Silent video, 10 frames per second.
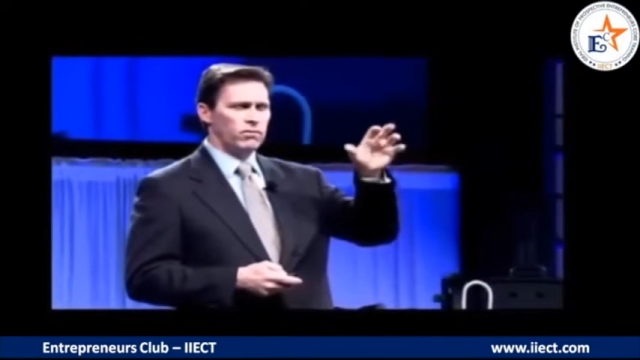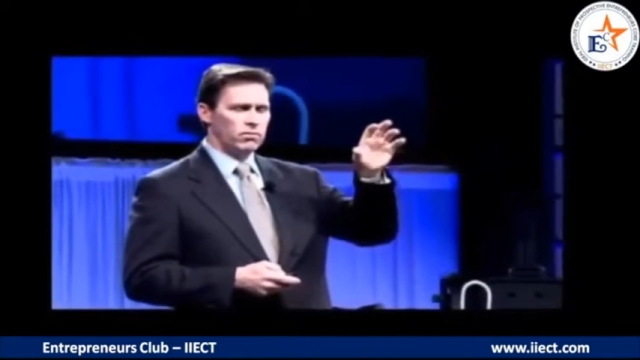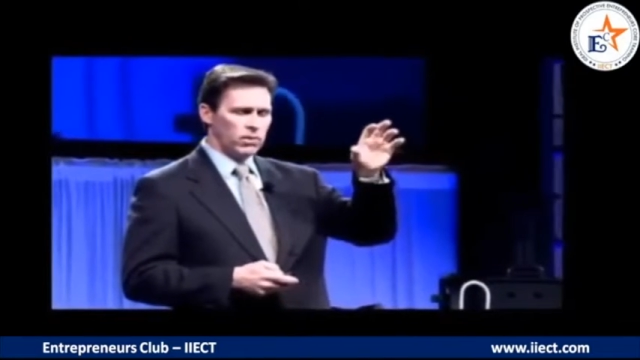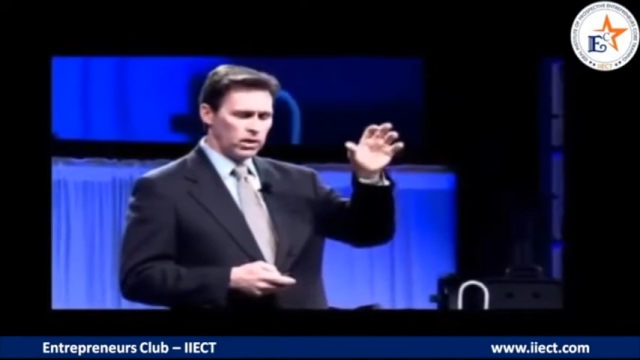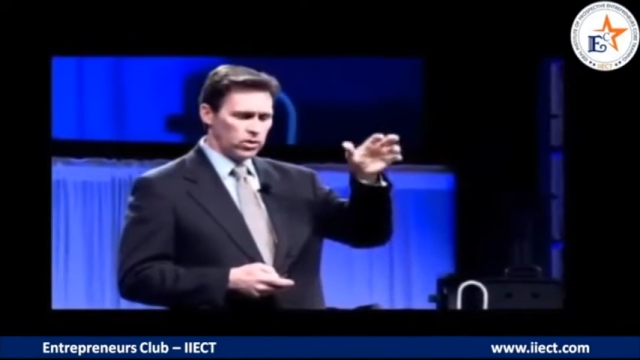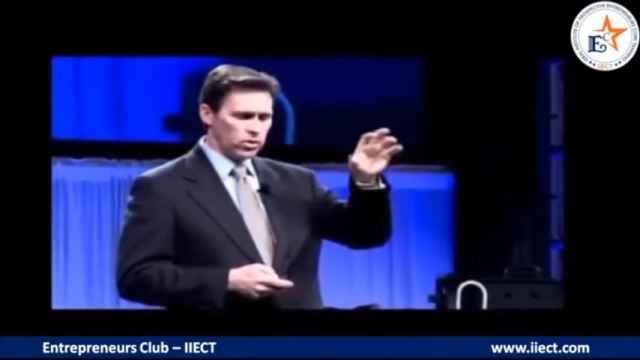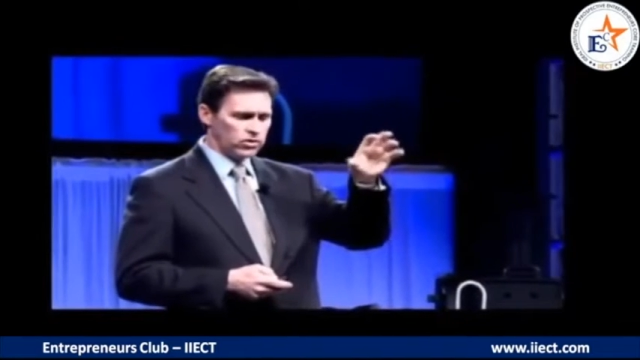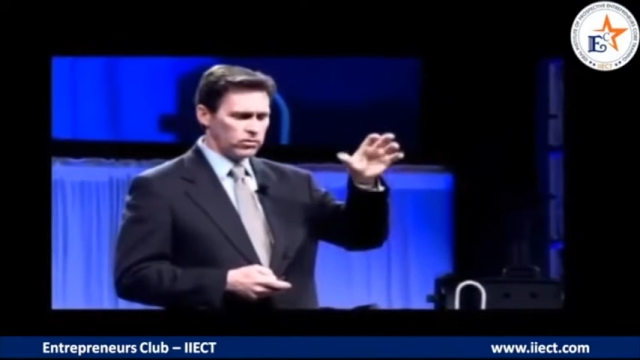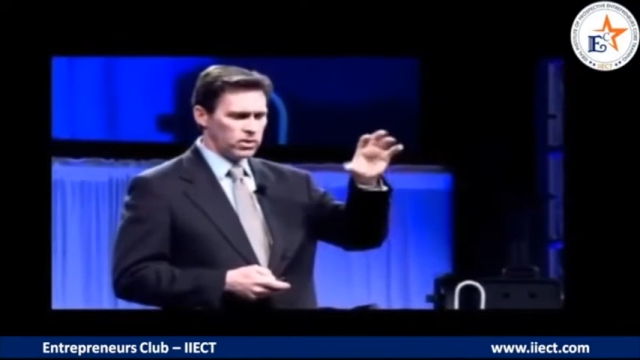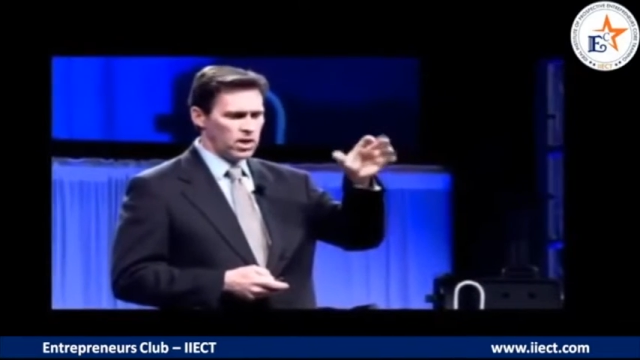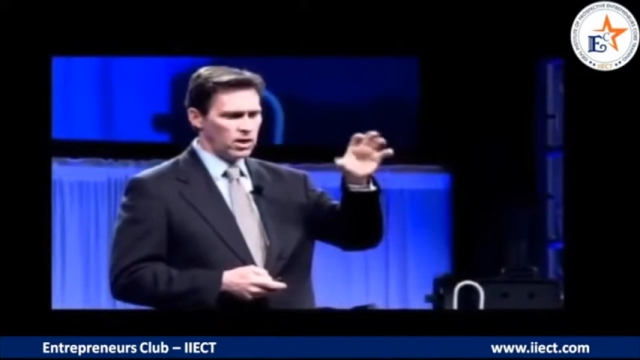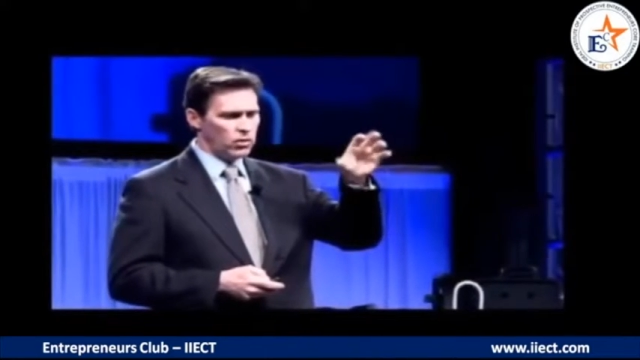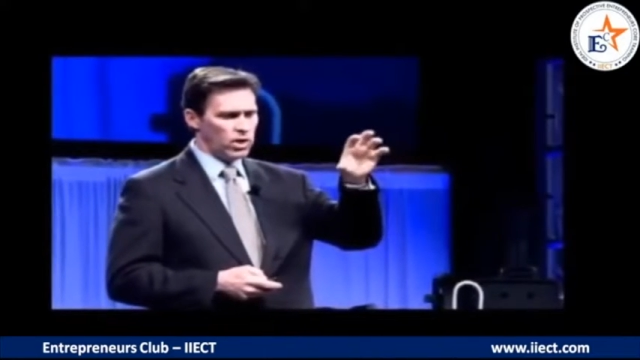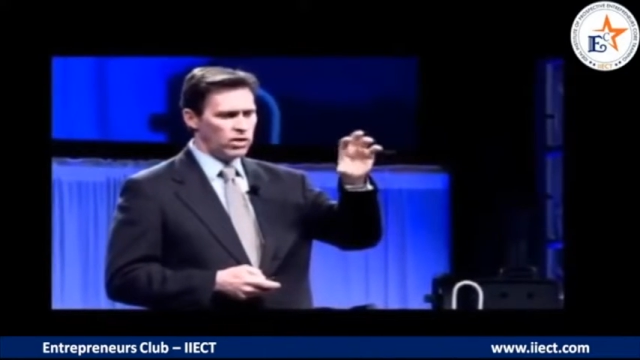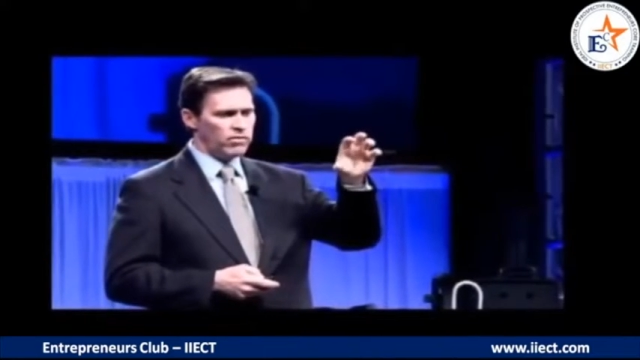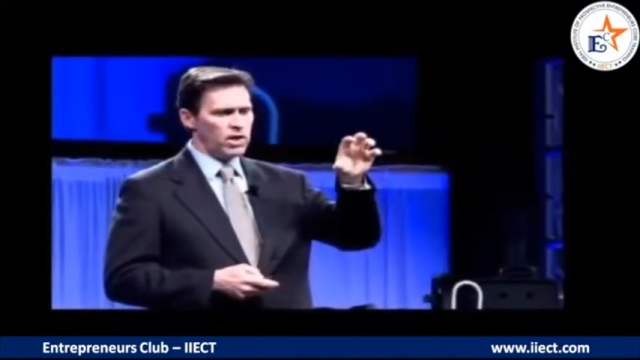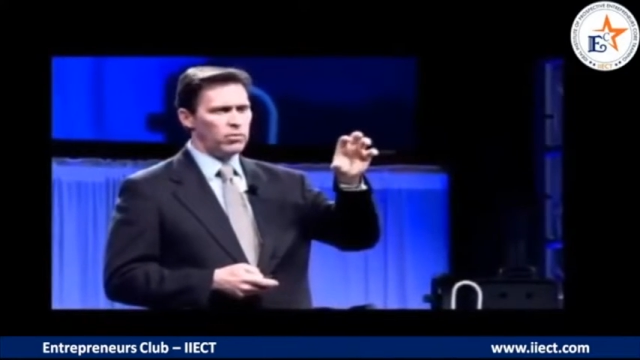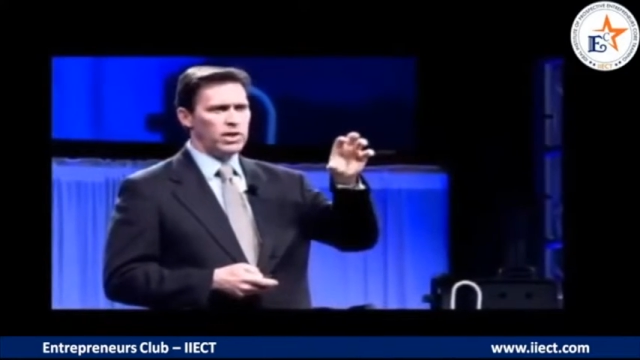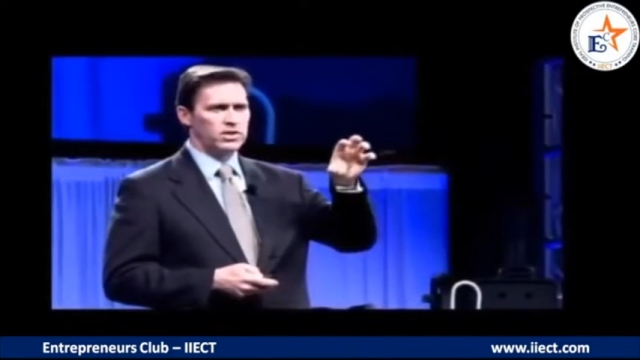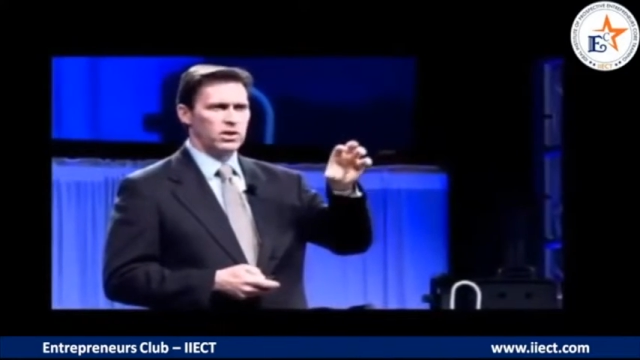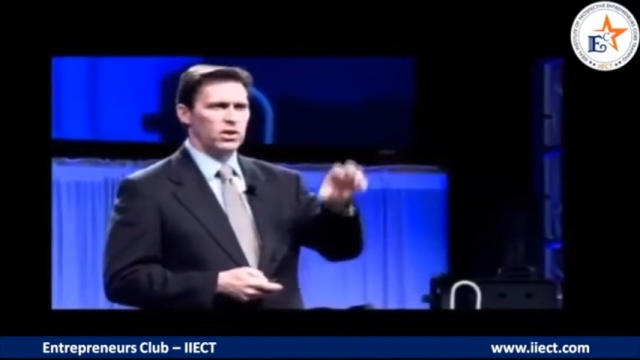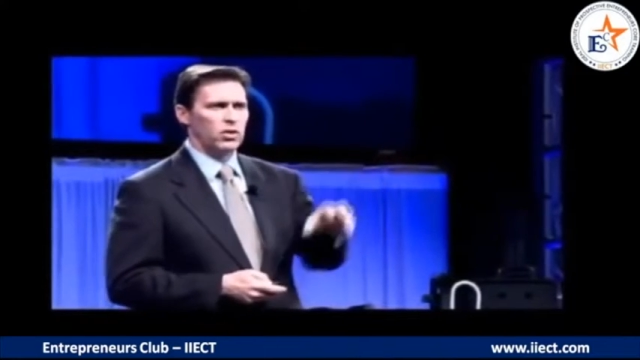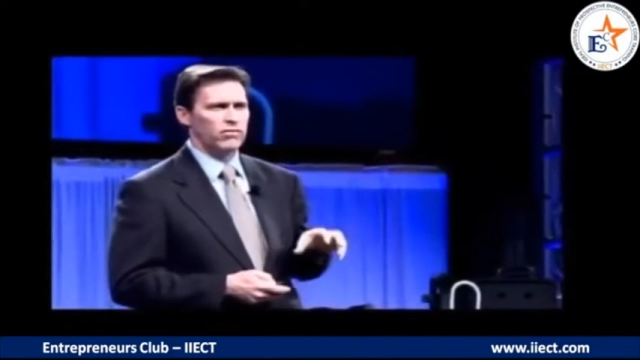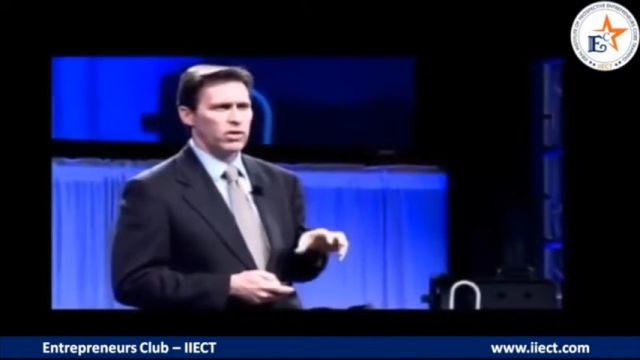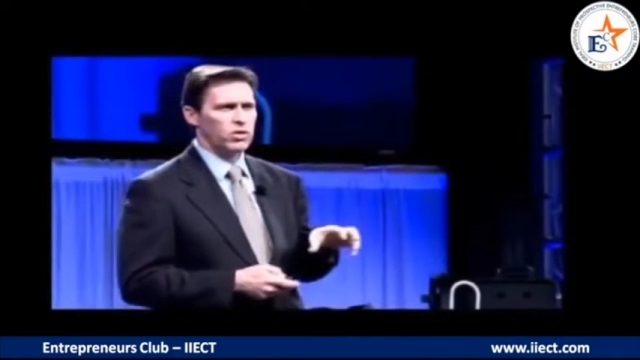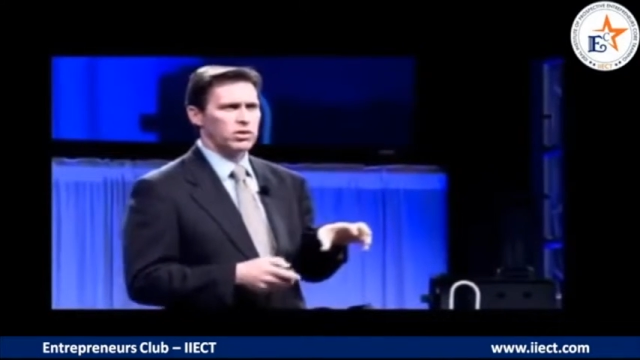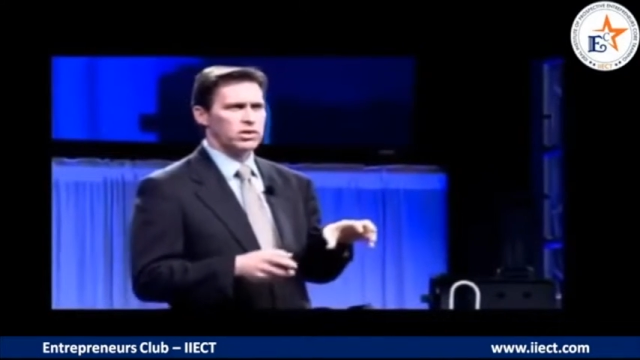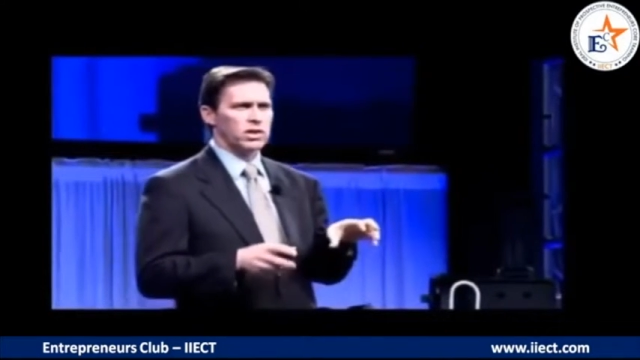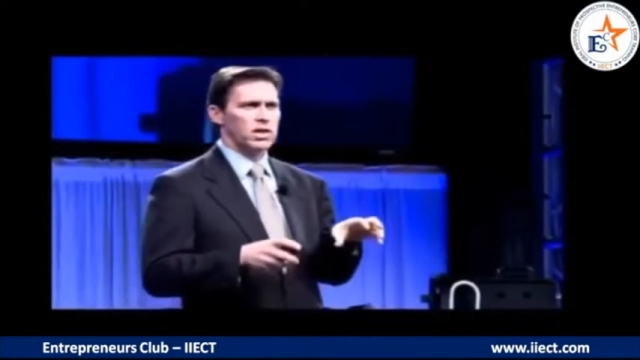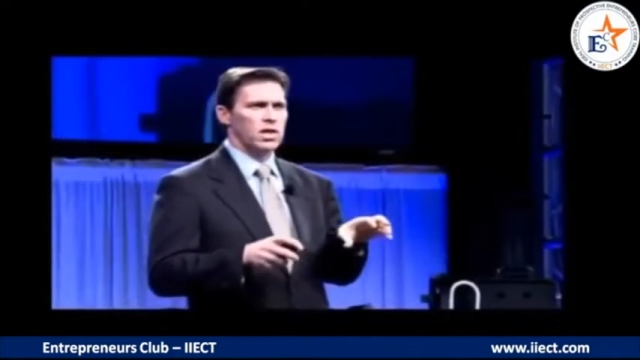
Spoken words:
molecules from Kangen water vibrates at a lower frequency,